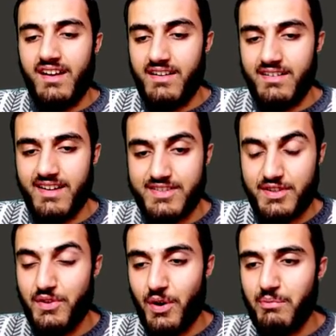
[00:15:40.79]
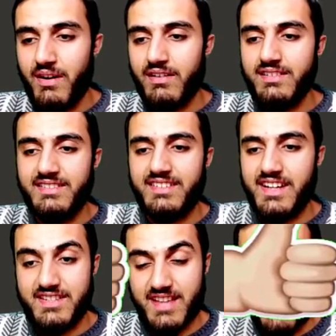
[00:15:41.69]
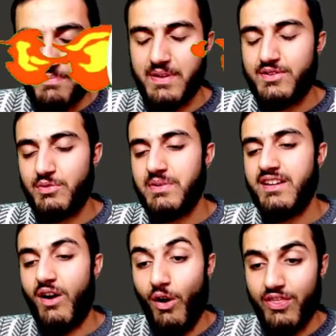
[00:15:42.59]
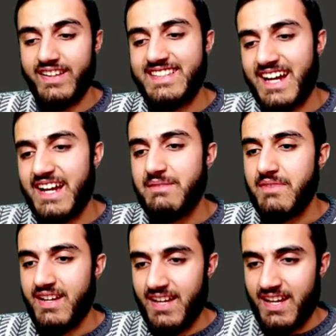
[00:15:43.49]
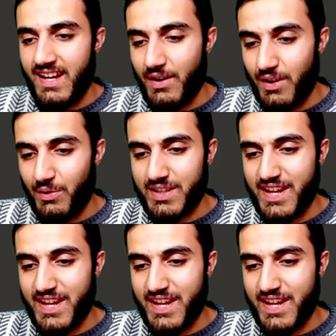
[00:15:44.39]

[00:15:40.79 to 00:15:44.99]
uh, it's normal it's happened to me all the time uh,